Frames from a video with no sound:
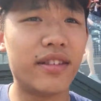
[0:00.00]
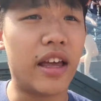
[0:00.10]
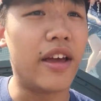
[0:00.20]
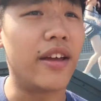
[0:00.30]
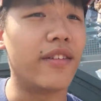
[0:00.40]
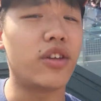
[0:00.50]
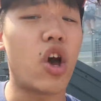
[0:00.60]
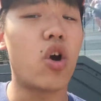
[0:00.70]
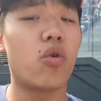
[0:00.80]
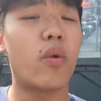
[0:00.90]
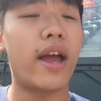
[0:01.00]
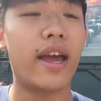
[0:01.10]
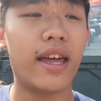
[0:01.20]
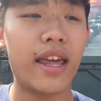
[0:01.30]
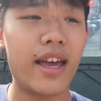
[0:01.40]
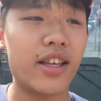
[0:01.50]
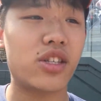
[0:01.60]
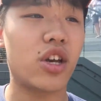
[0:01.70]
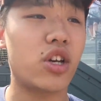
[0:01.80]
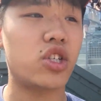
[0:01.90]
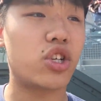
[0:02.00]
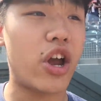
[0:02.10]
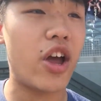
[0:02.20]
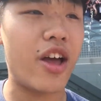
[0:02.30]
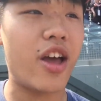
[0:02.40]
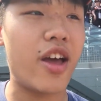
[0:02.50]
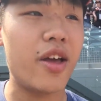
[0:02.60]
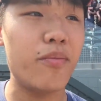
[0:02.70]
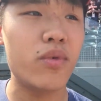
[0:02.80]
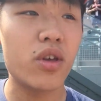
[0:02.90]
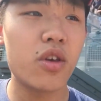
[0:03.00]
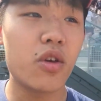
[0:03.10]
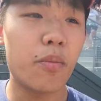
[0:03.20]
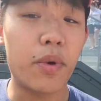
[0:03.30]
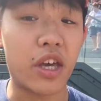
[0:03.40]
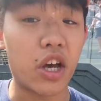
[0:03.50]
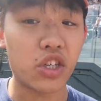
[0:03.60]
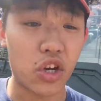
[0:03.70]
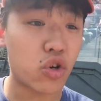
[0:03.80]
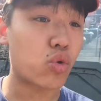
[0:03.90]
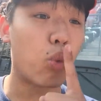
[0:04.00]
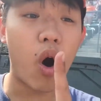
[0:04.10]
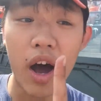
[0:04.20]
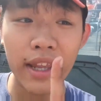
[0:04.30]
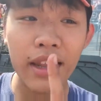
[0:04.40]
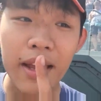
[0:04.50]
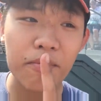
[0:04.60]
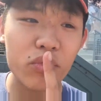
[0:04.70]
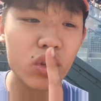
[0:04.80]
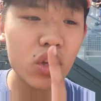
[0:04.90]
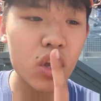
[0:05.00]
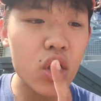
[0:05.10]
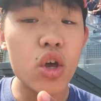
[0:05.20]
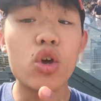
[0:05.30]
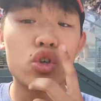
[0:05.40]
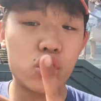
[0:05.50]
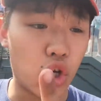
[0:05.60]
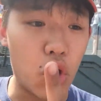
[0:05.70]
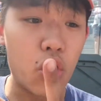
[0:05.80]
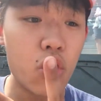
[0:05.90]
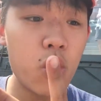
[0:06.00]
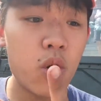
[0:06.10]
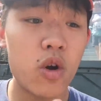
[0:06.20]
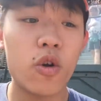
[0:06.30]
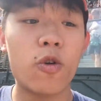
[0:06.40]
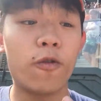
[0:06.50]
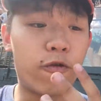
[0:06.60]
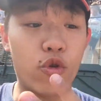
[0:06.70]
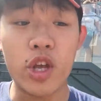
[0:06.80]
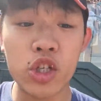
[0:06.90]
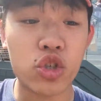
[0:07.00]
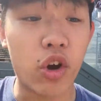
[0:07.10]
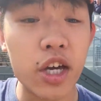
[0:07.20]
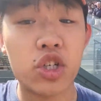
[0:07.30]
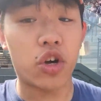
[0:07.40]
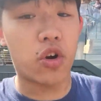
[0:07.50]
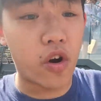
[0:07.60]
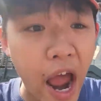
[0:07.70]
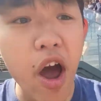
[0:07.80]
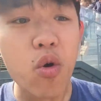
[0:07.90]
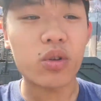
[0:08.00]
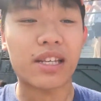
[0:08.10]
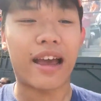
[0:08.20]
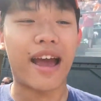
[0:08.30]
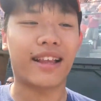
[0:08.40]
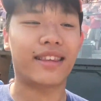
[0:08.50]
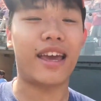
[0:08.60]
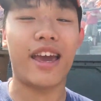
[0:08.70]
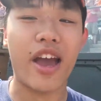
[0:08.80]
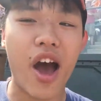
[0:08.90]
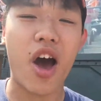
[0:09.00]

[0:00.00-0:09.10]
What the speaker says: We don't win, it's a shame. Because there's 1, 2, 3 strikes, you're out at the